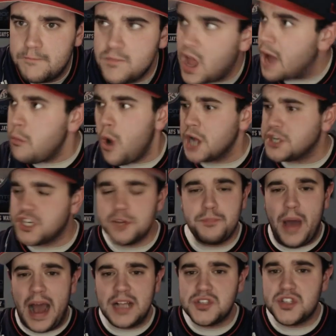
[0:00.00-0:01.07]
I'm watching
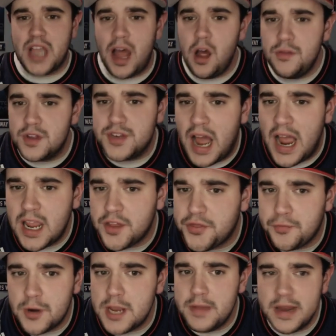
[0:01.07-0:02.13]
Pascal in the dying
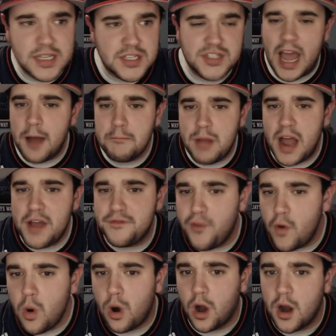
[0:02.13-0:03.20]
3 minutes down by
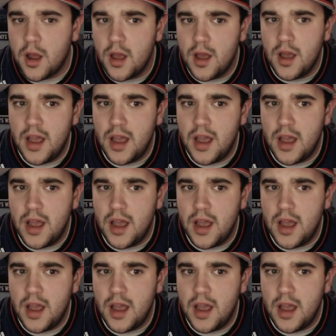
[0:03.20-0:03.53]
4